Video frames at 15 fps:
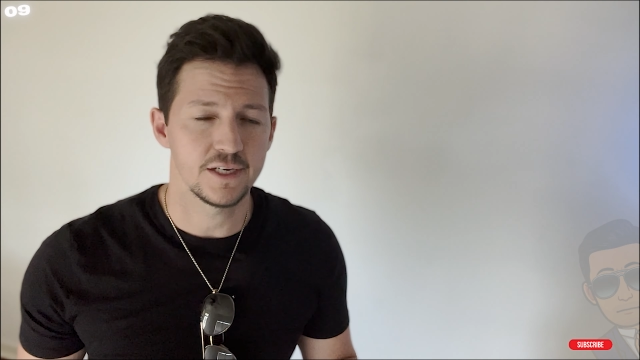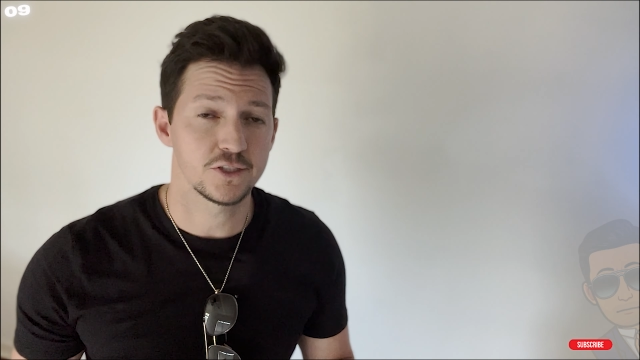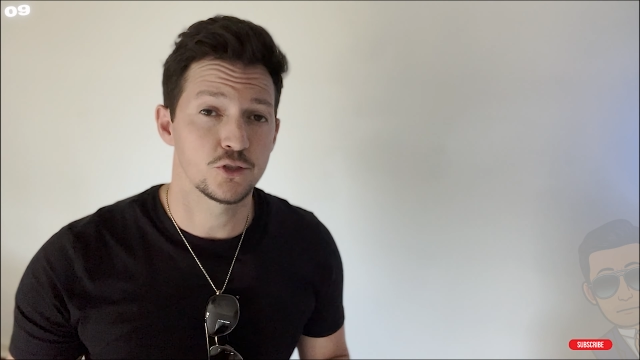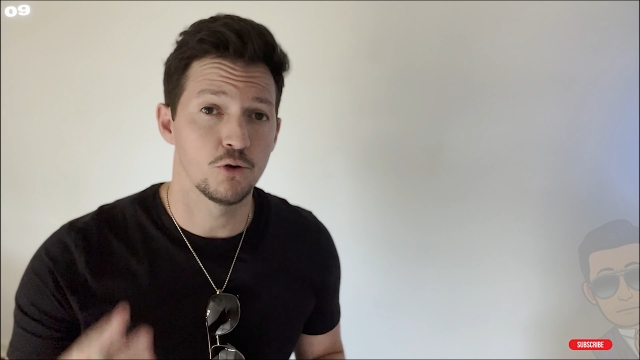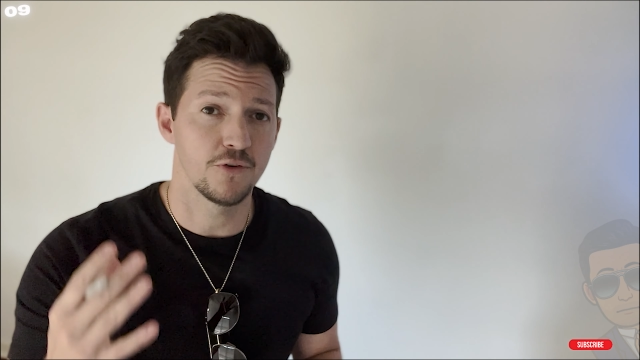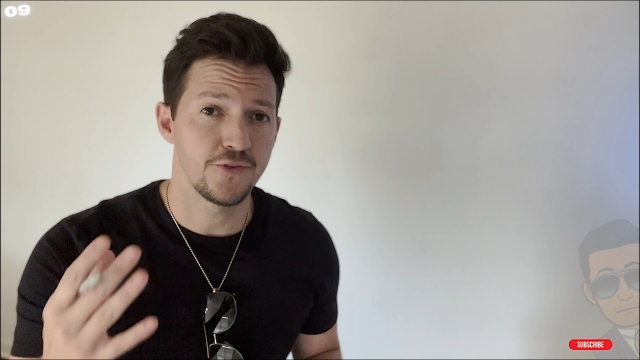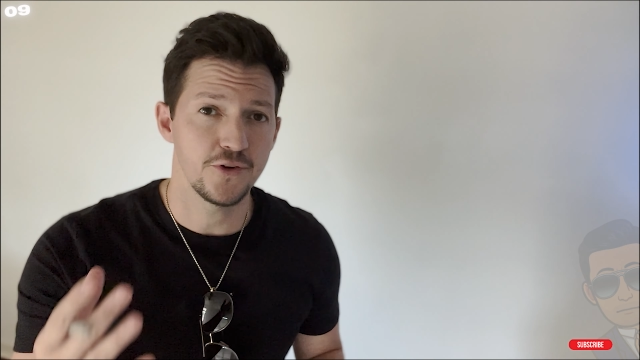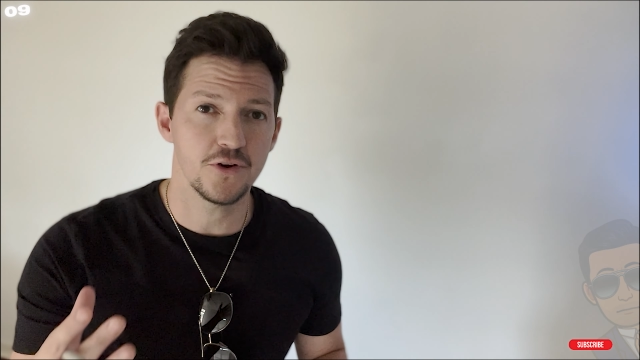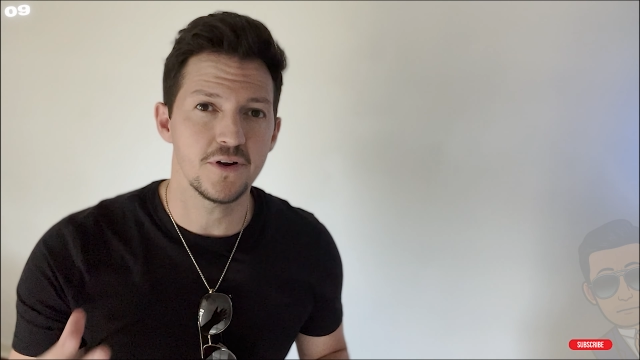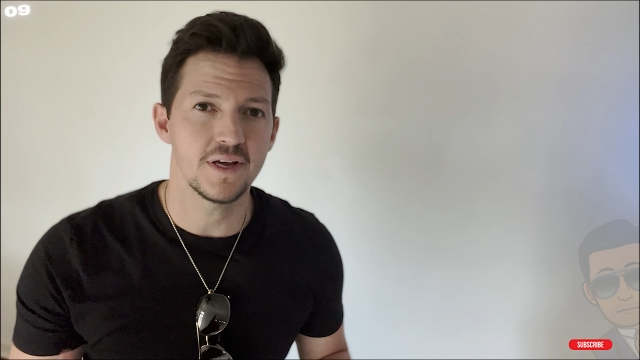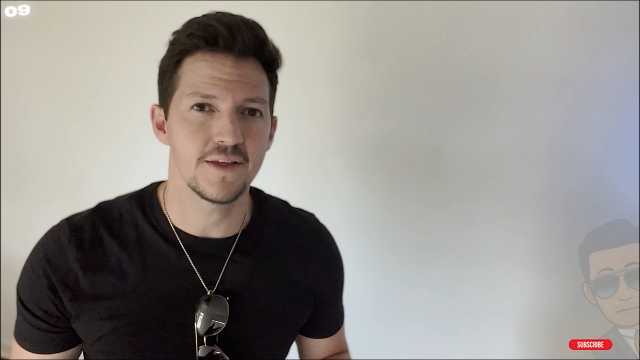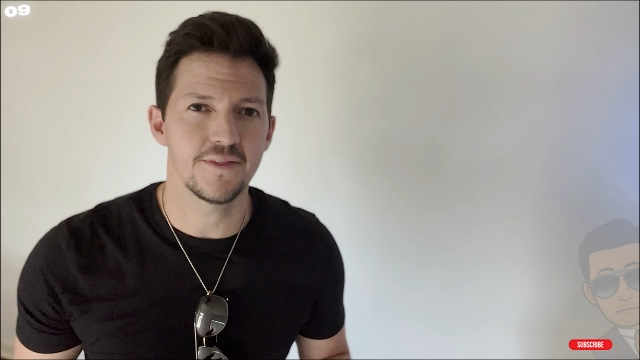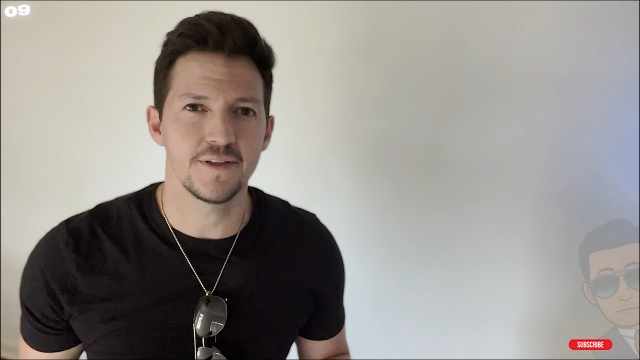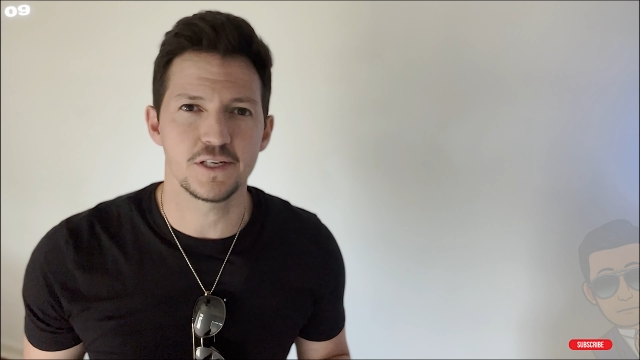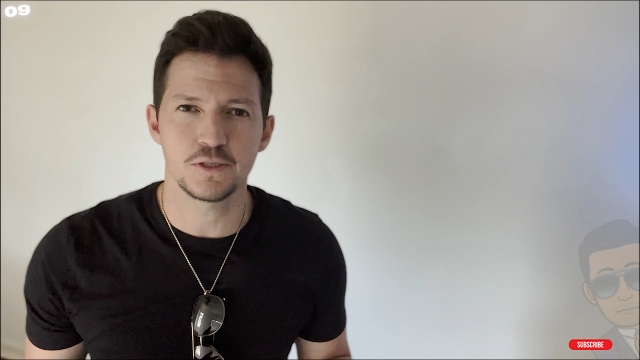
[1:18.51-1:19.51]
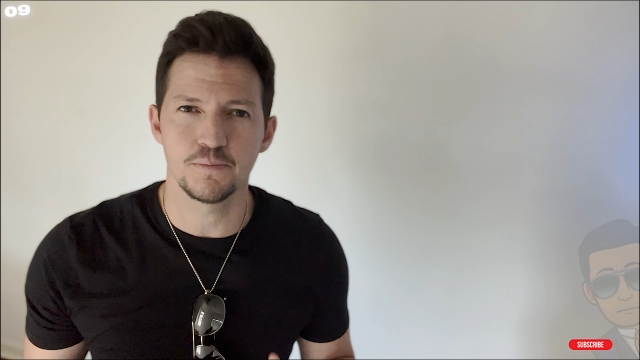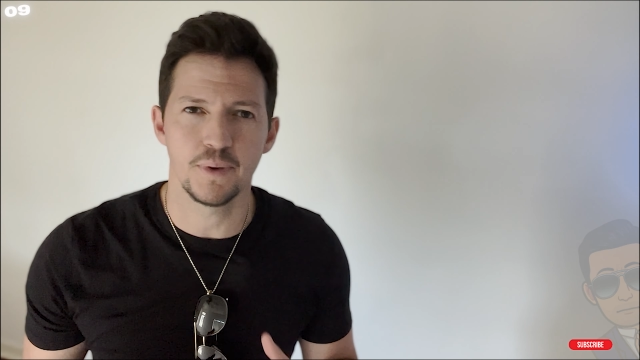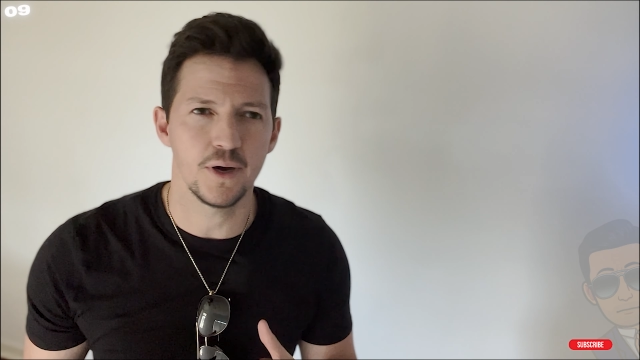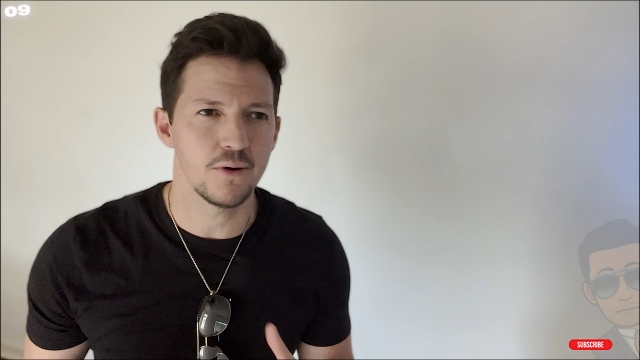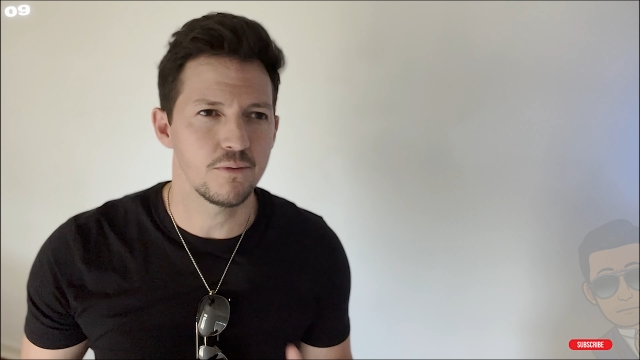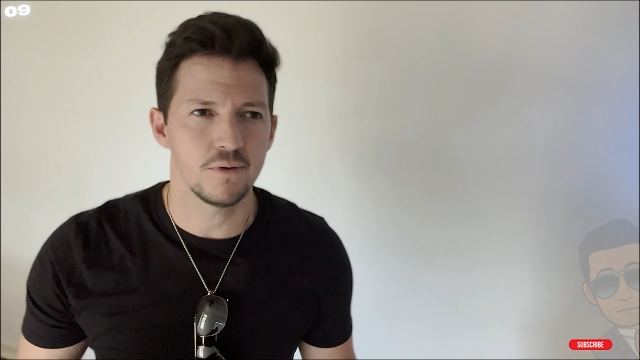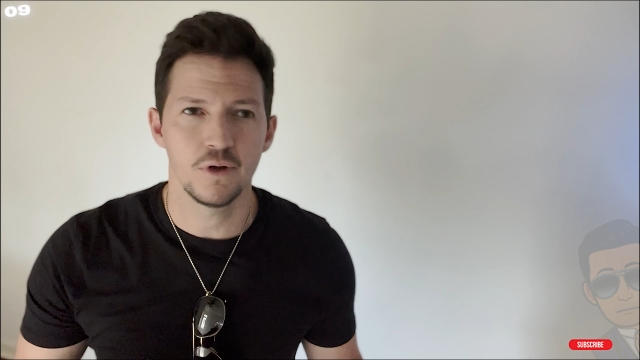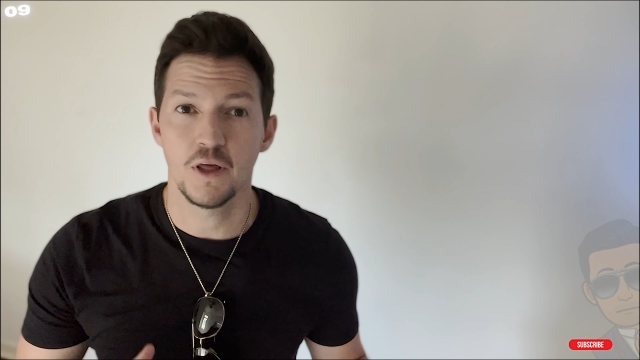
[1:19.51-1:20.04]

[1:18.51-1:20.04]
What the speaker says: So if you're in this boat,